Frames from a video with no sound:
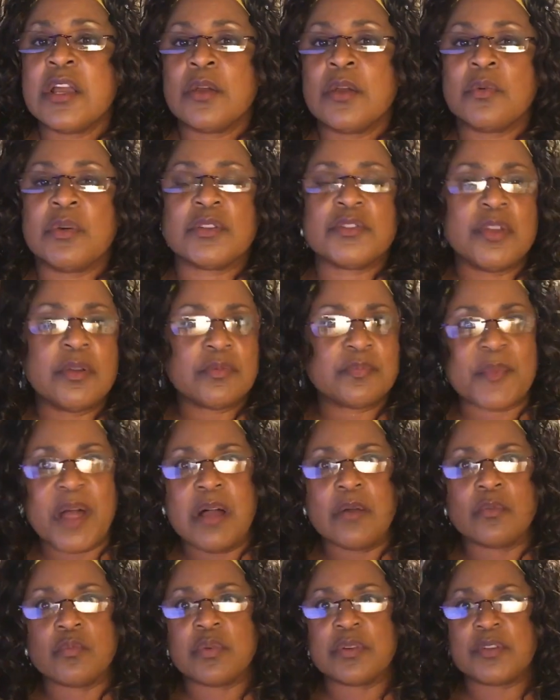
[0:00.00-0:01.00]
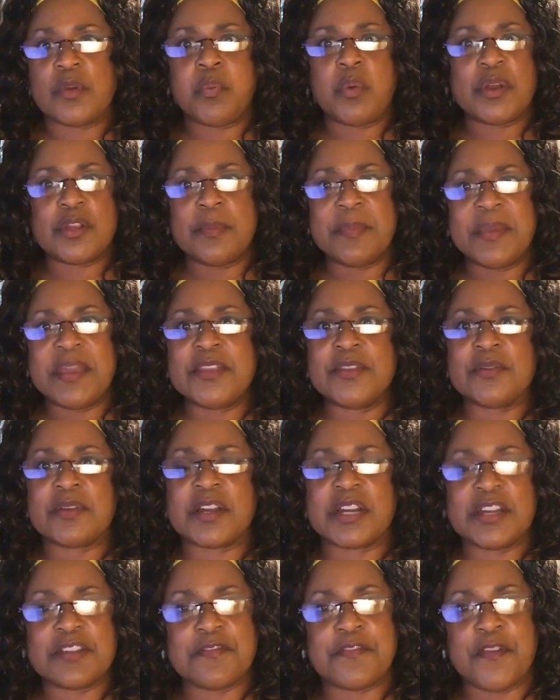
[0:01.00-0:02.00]
What do you mean you
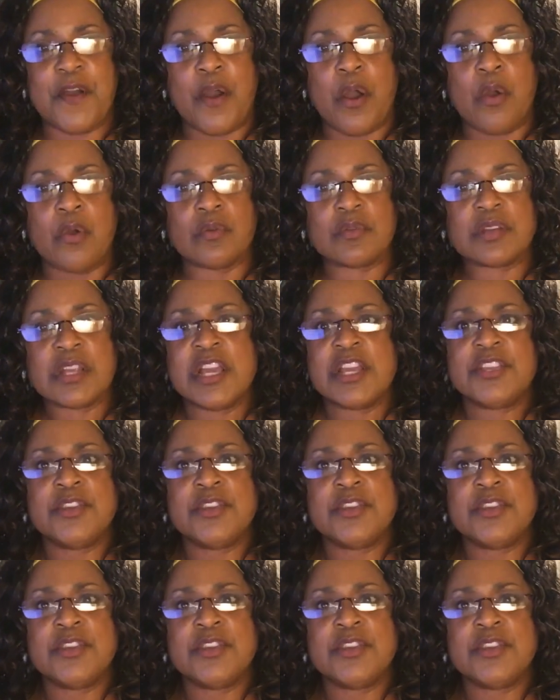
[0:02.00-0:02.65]
couldn't vote?